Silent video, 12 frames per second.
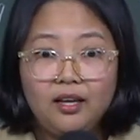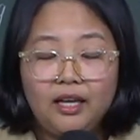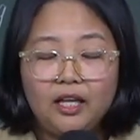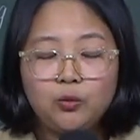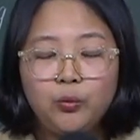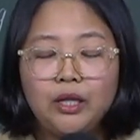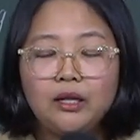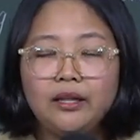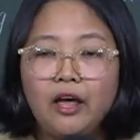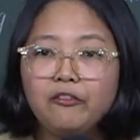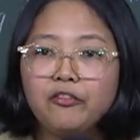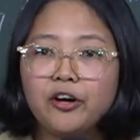It will
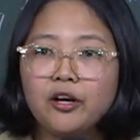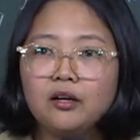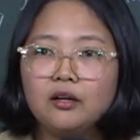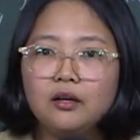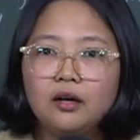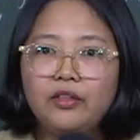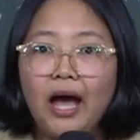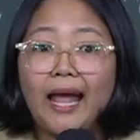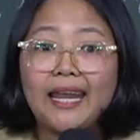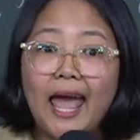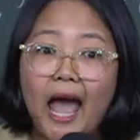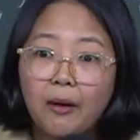never, the
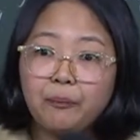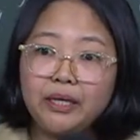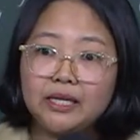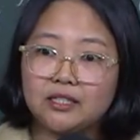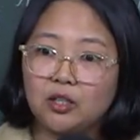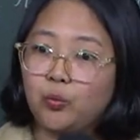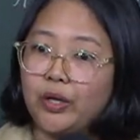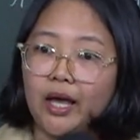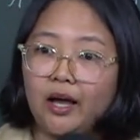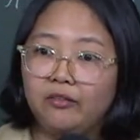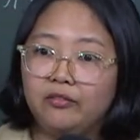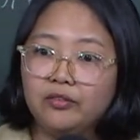unhappiness that we
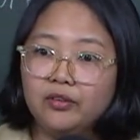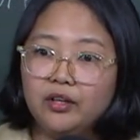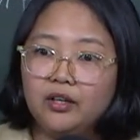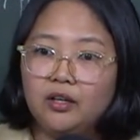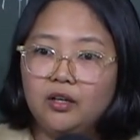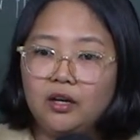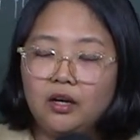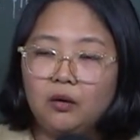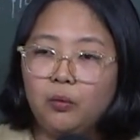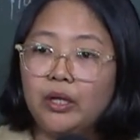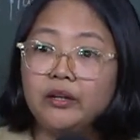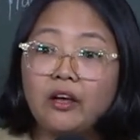have uh,
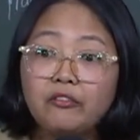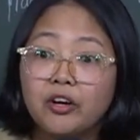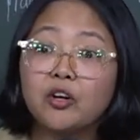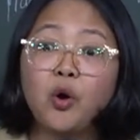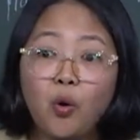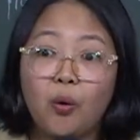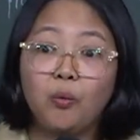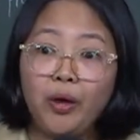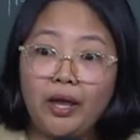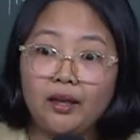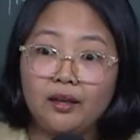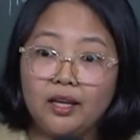will never go
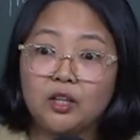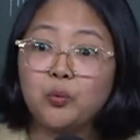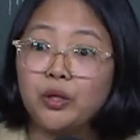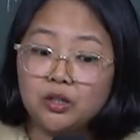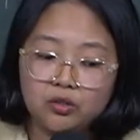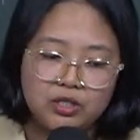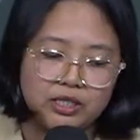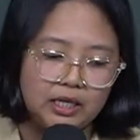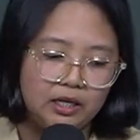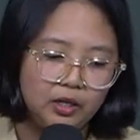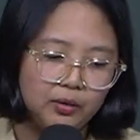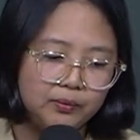away. It will
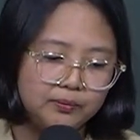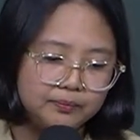continue.